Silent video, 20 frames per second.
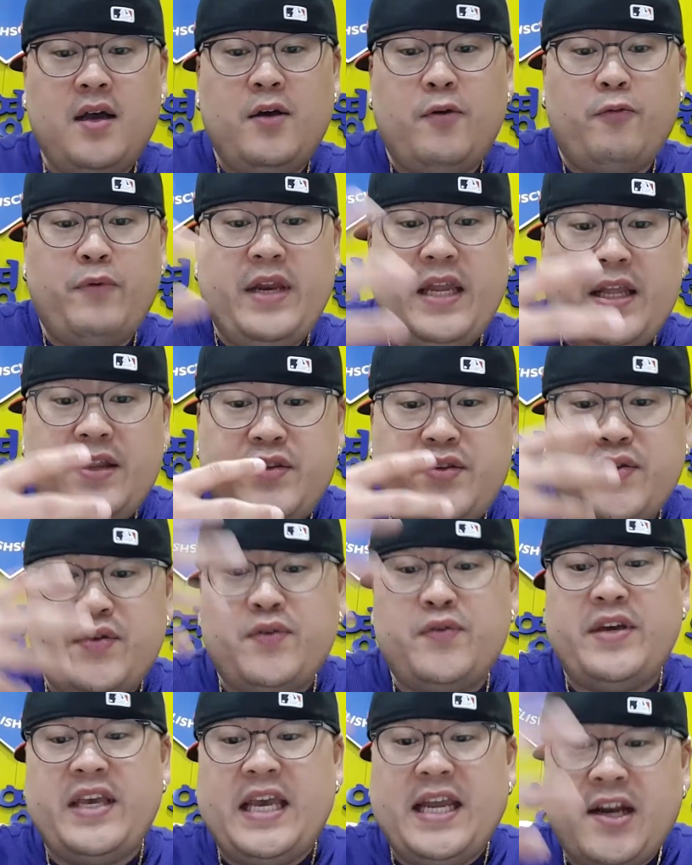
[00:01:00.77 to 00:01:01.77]
we need
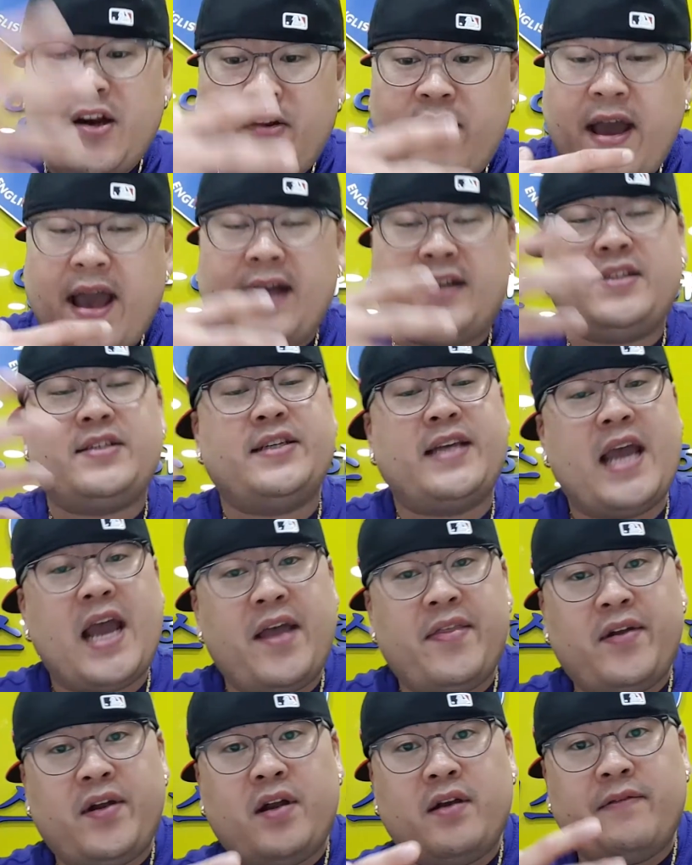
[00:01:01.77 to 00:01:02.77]
to interact
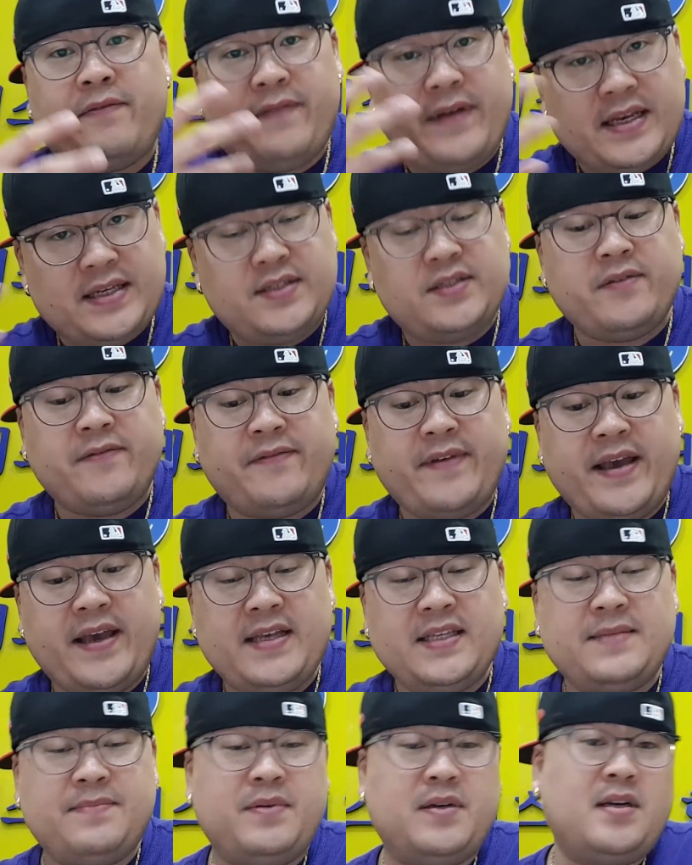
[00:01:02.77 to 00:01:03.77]
together face to
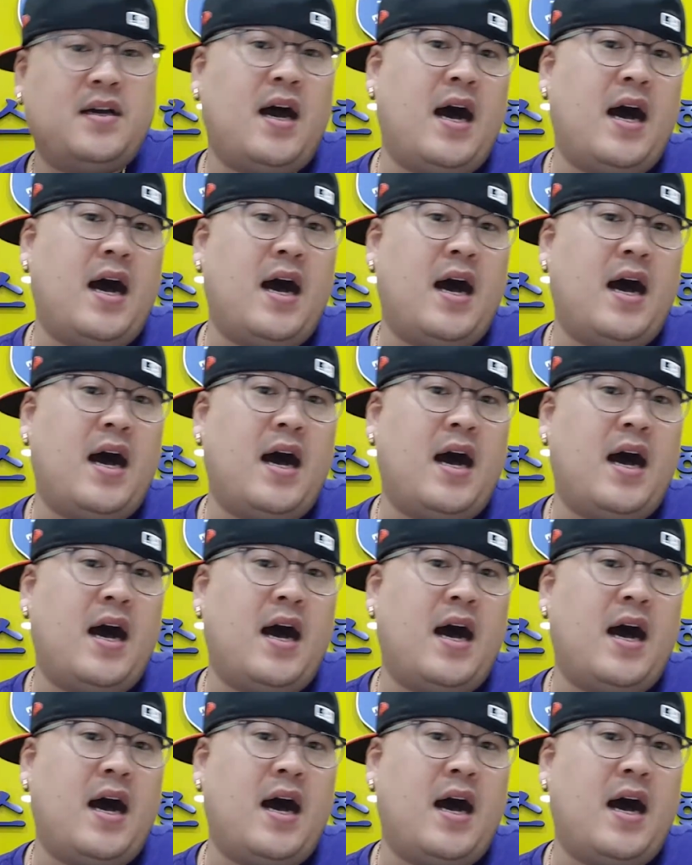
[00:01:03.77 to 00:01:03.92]
face. But